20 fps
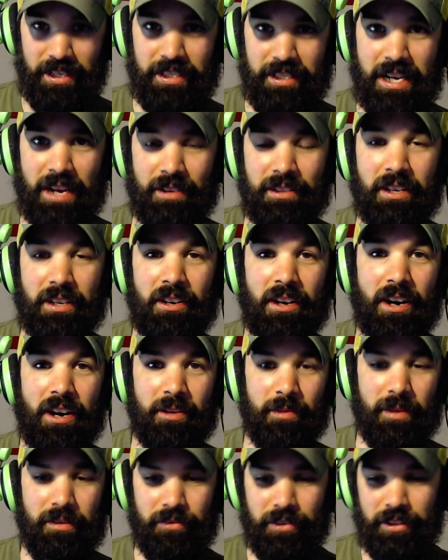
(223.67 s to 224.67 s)
Ottawa,
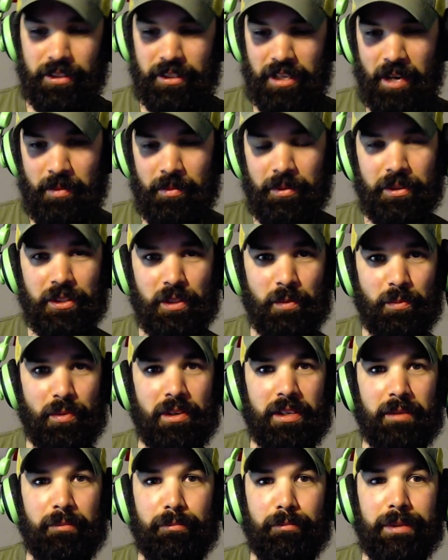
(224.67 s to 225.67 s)
for example, is a pretty
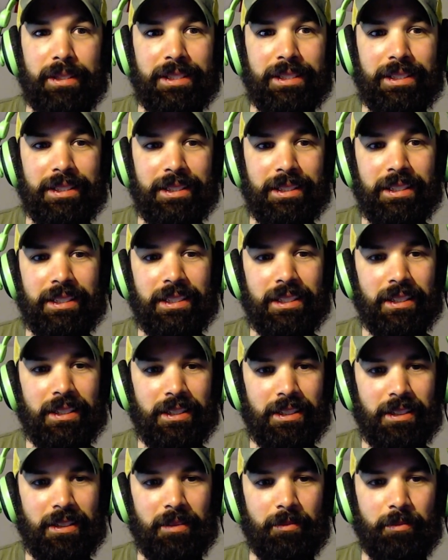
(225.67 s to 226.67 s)
busy
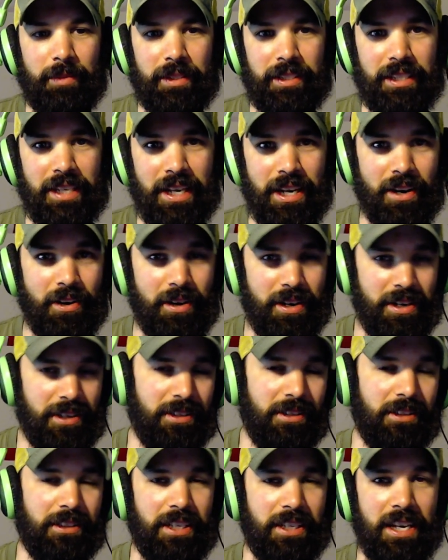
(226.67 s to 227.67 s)
area
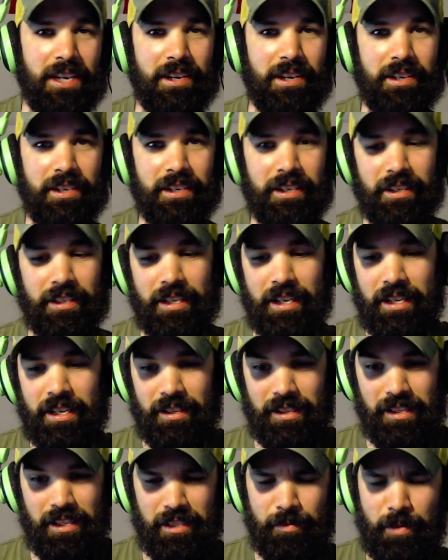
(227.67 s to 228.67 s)
on Canada Day,
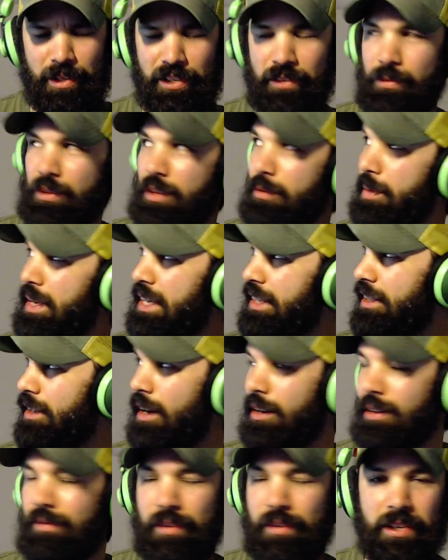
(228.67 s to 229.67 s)
especially with it being the
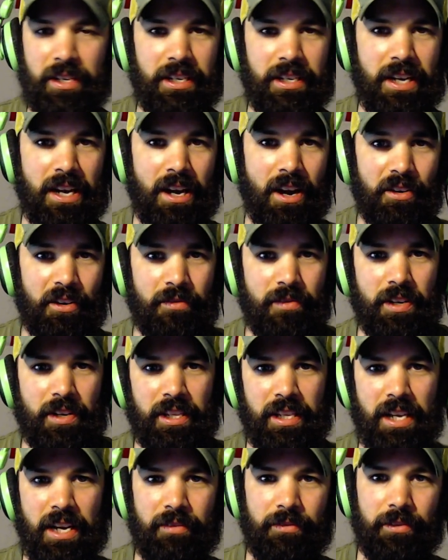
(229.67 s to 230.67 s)
150th
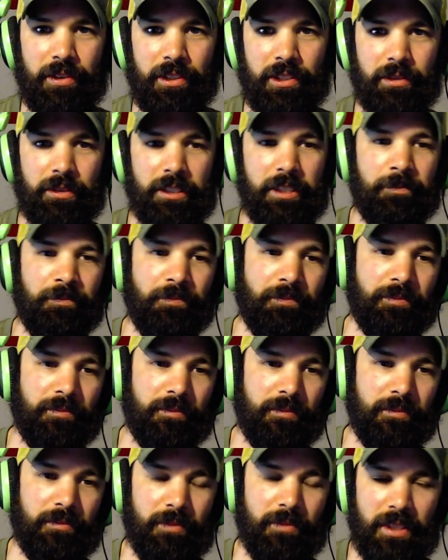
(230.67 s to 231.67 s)
anniversary
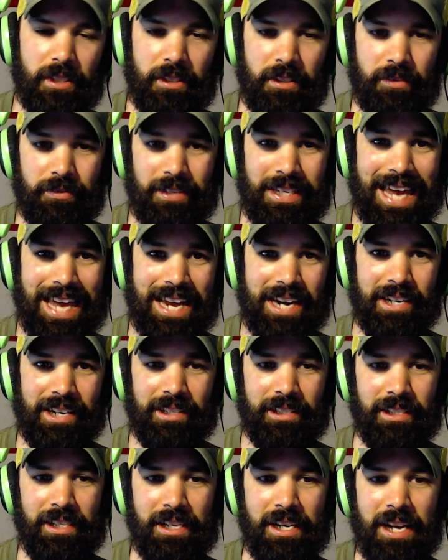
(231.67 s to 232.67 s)
of Canada.
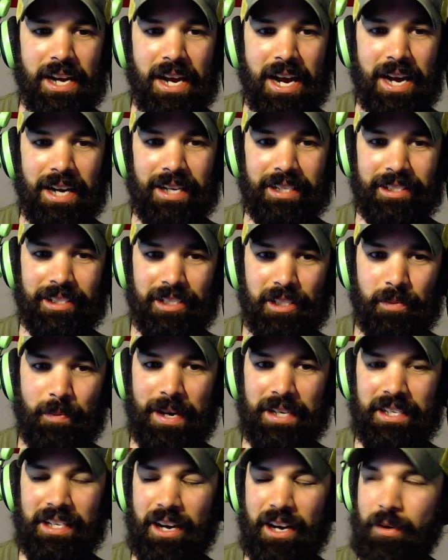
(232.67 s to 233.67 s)
I suspect,
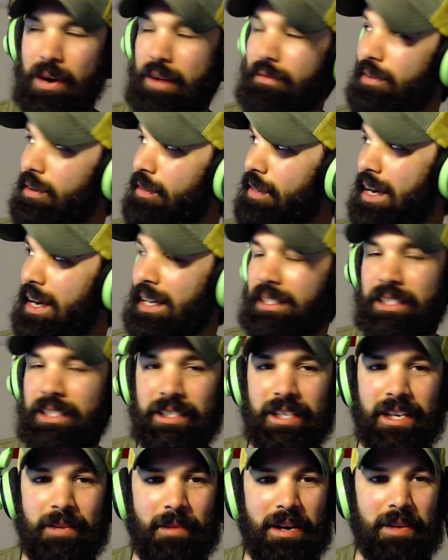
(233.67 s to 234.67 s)
however, that there
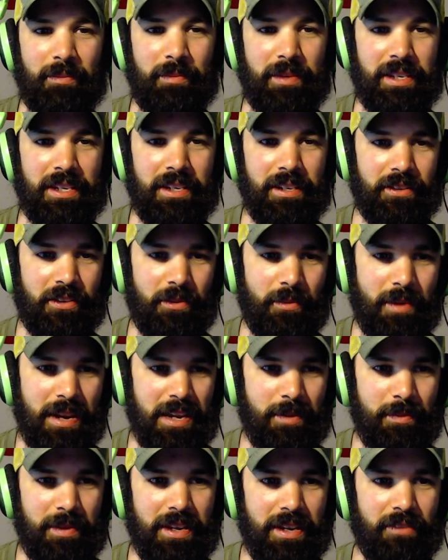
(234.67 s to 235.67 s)
may
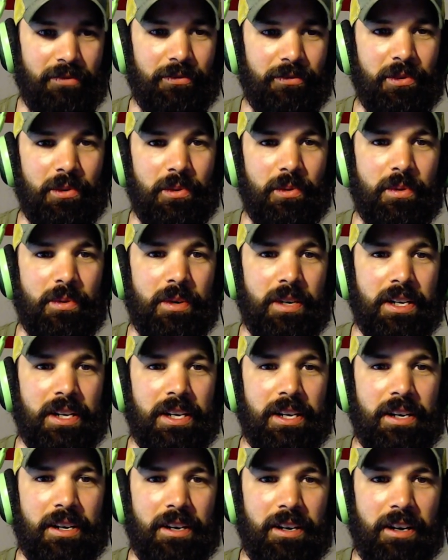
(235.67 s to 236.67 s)
be a fewer
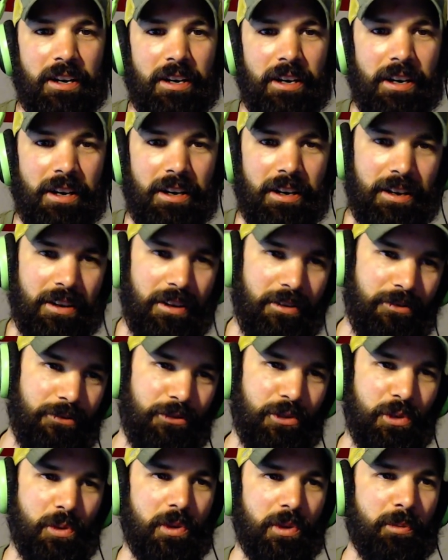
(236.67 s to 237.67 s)

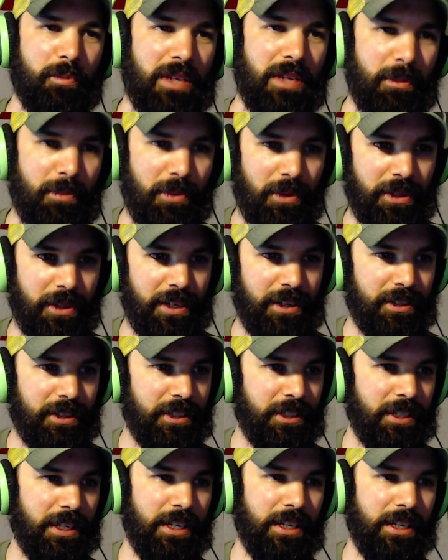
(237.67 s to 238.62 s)
people there today.